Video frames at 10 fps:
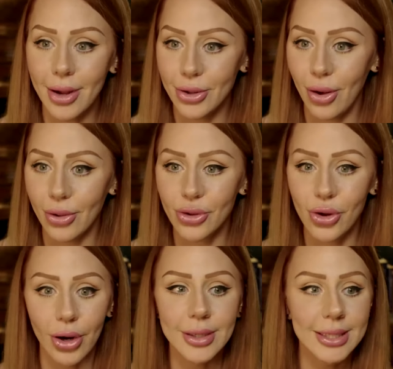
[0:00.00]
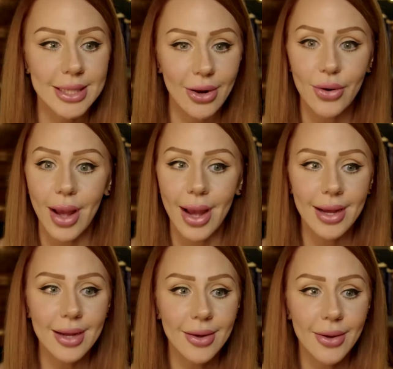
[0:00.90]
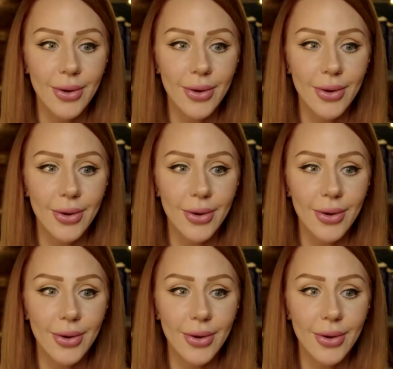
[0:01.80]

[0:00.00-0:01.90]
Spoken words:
and y'all's chart. Is that okay?